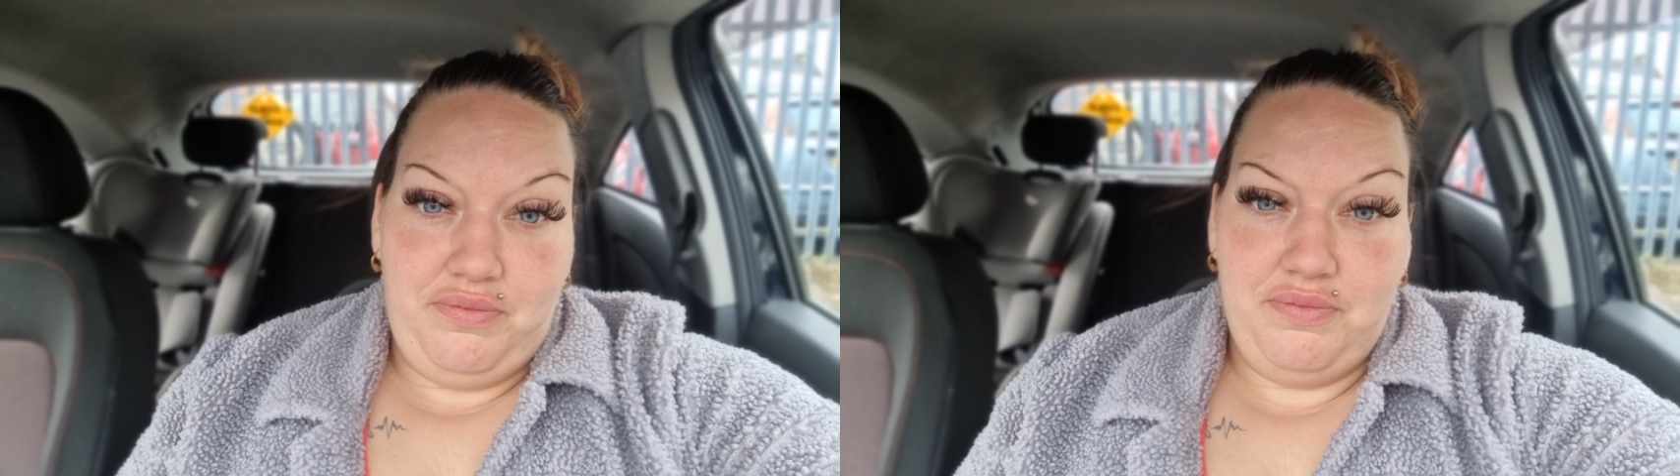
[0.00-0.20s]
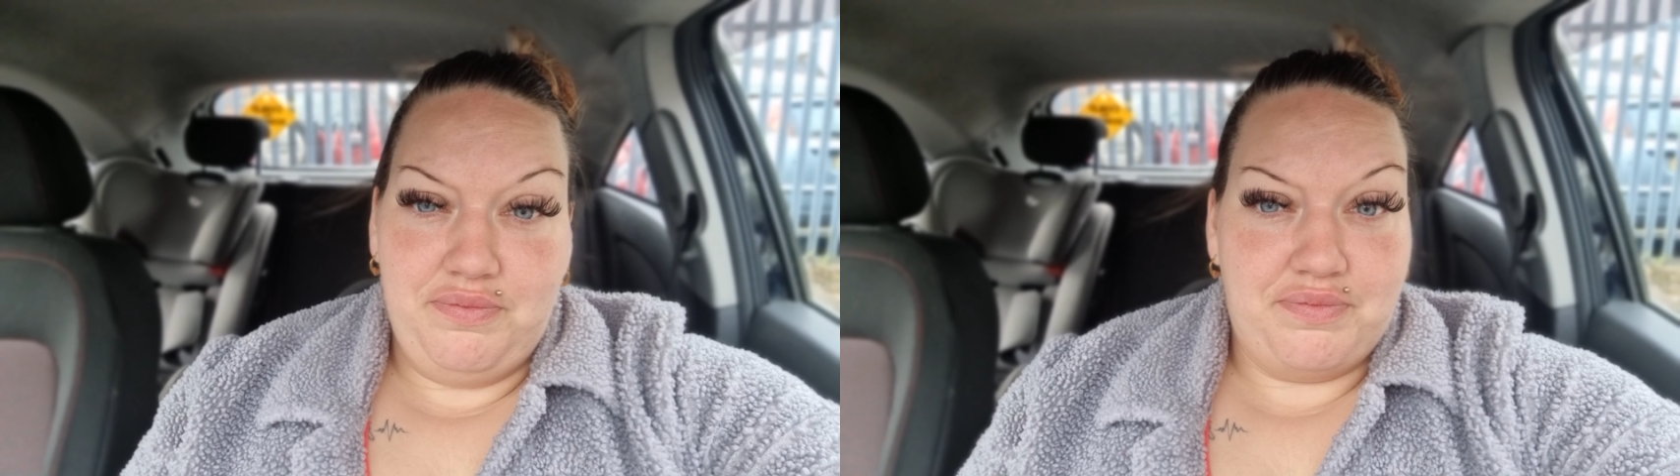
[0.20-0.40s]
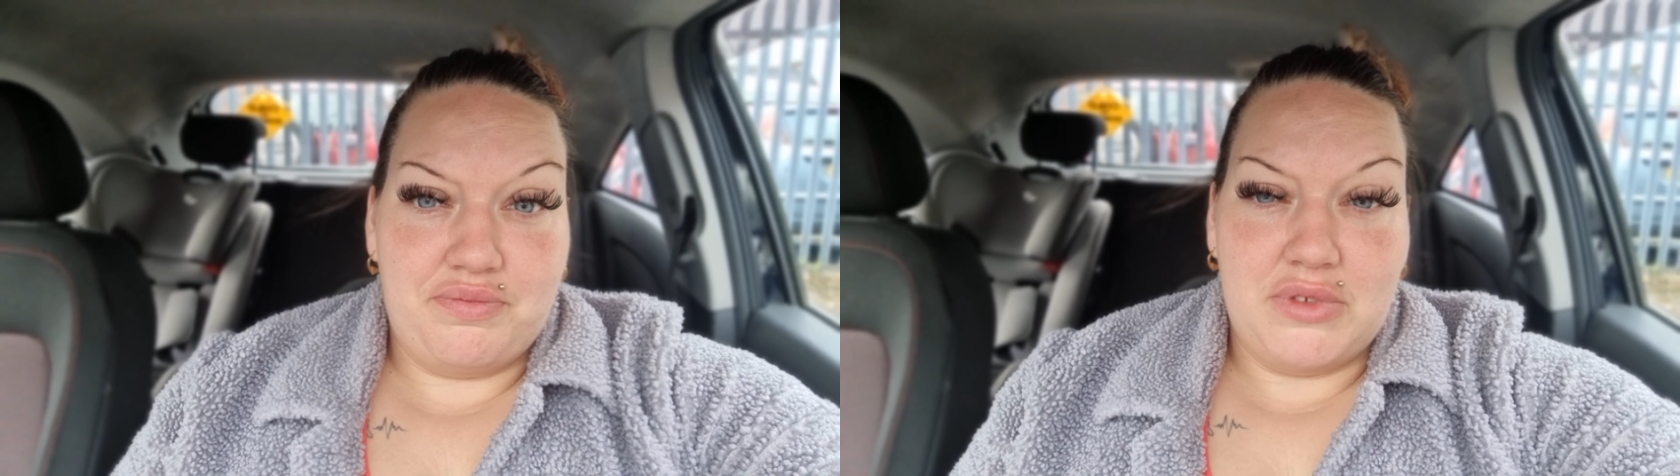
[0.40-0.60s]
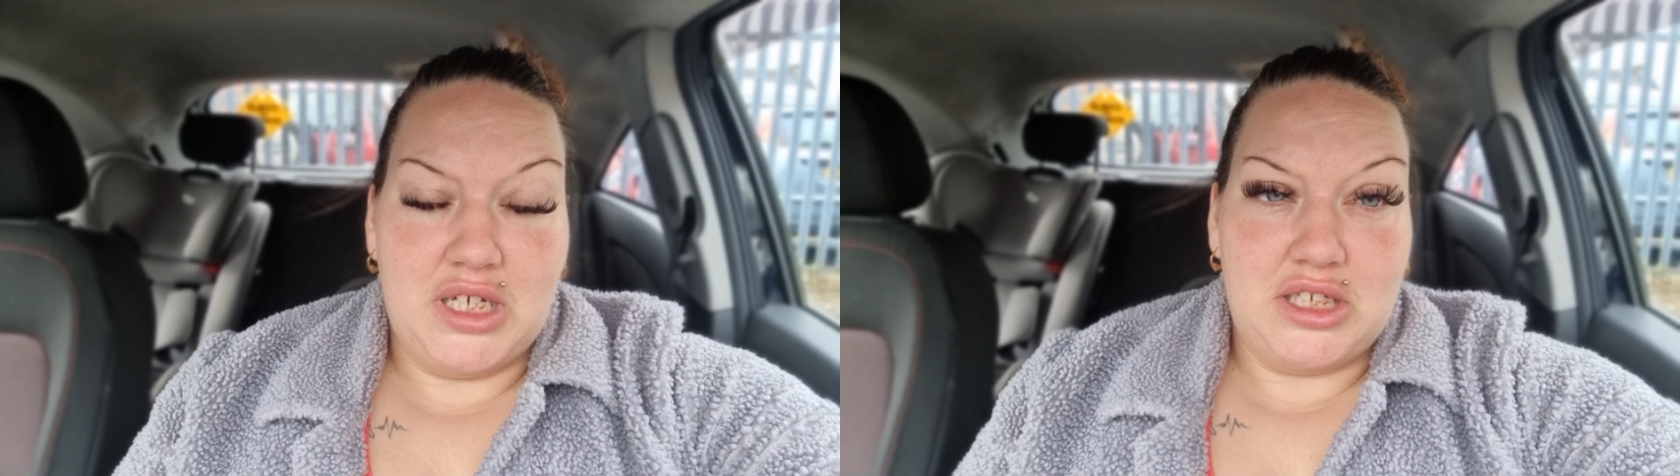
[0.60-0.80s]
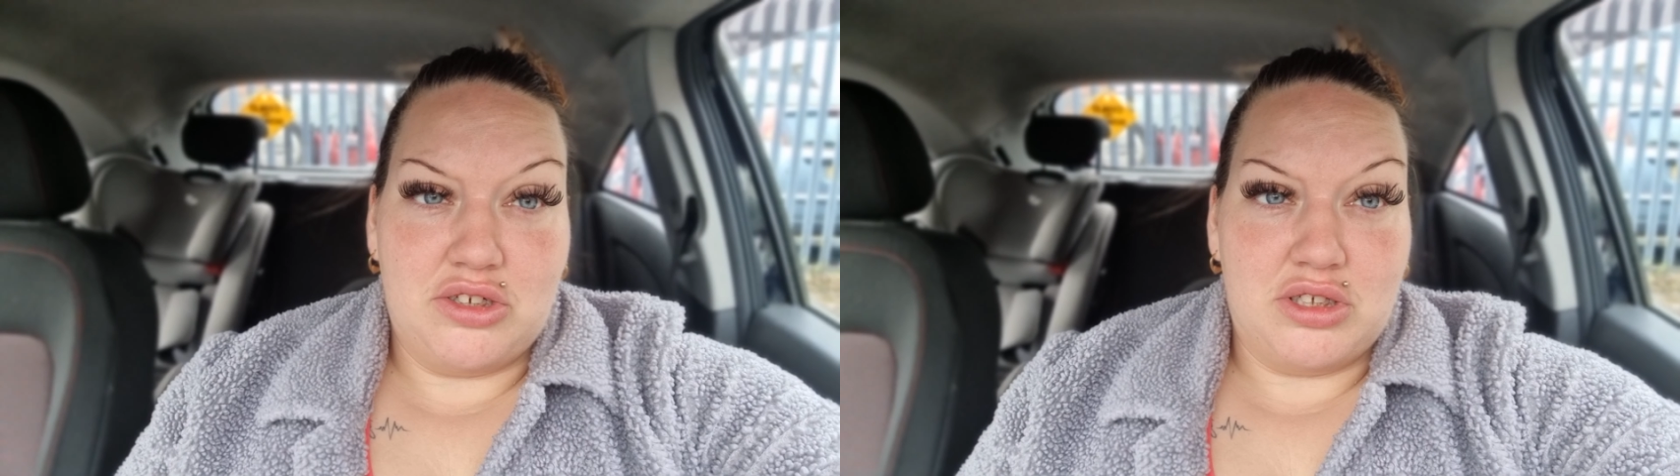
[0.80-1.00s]

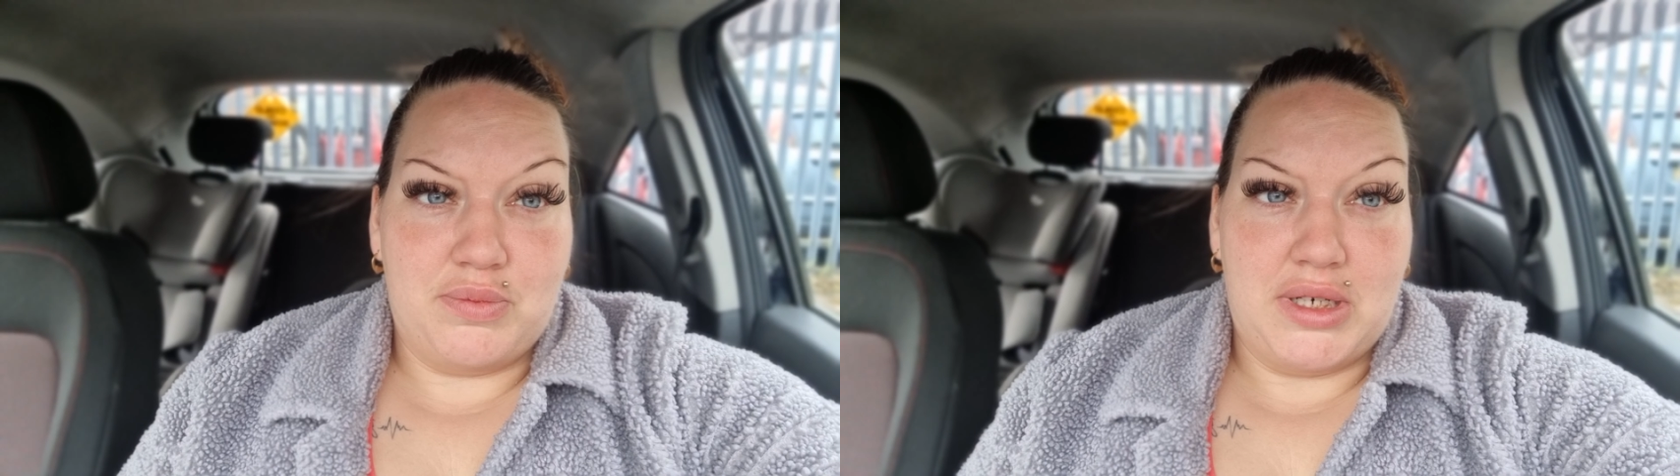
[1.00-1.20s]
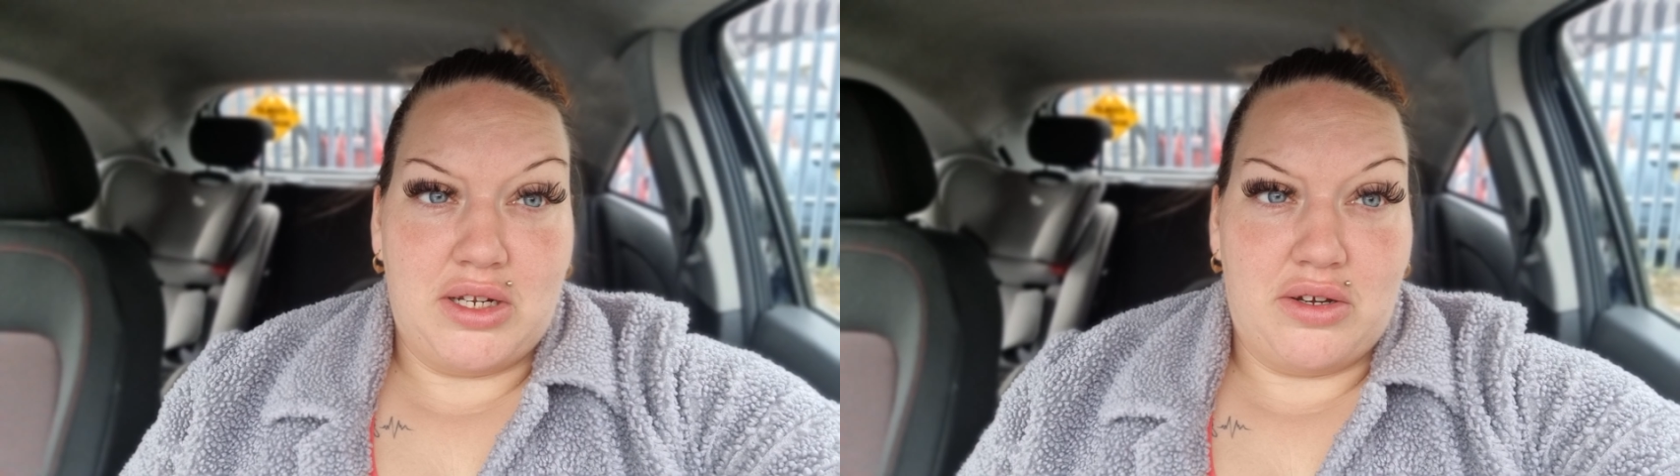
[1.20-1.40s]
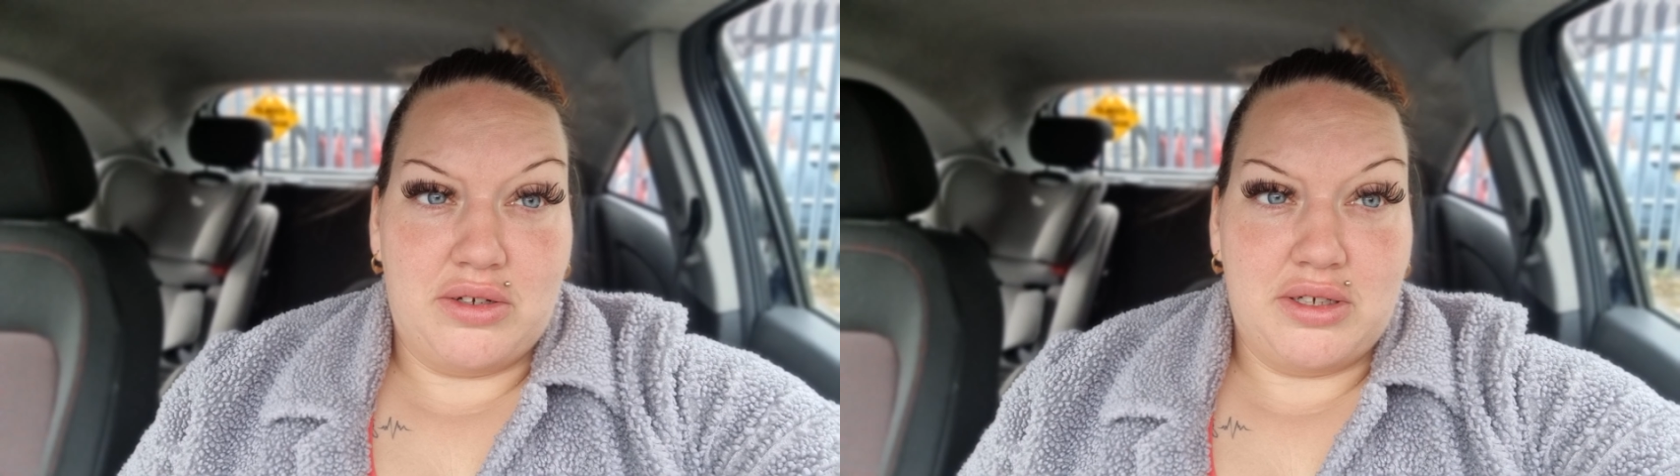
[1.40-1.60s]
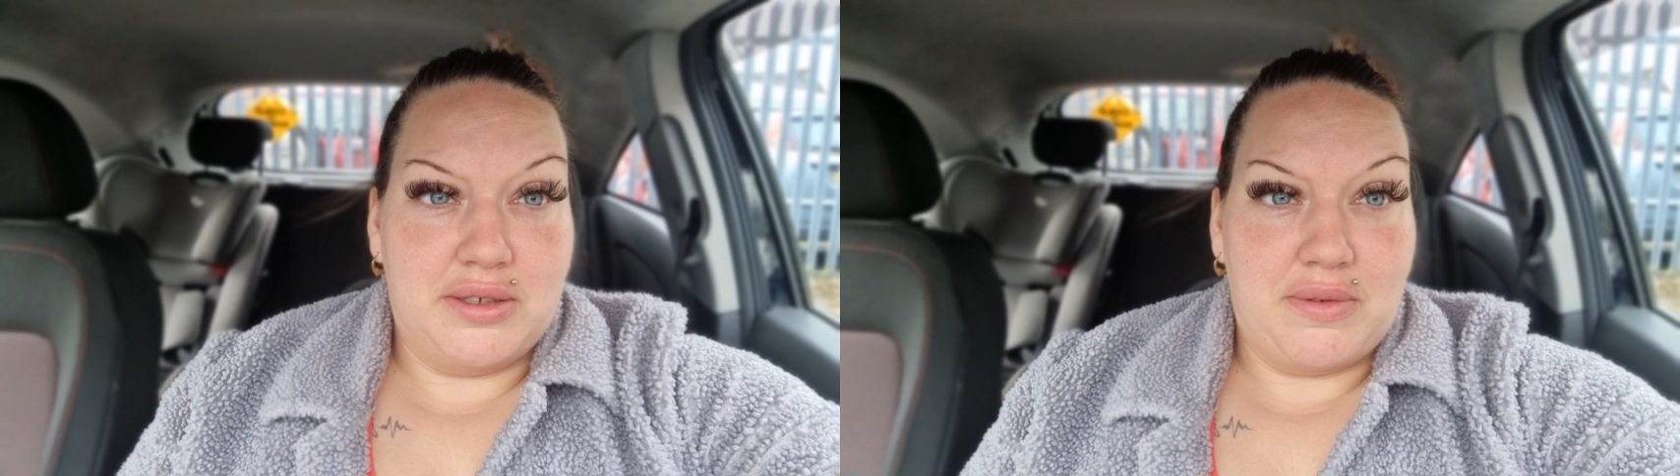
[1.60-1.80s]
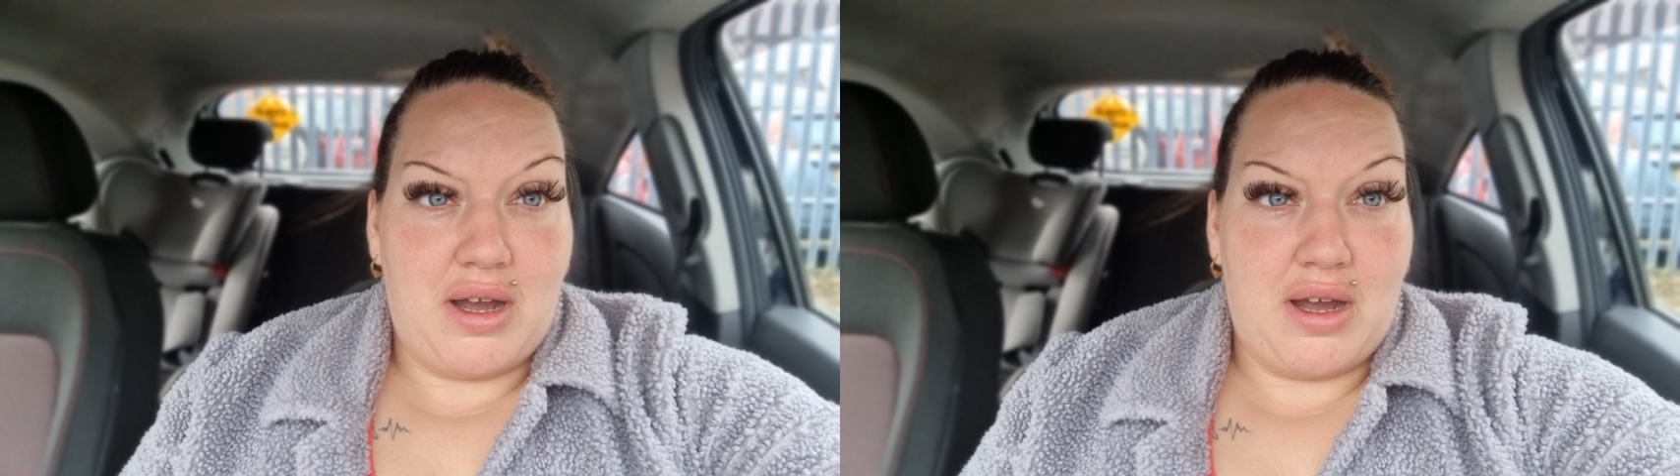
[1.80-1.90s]
It's just been like,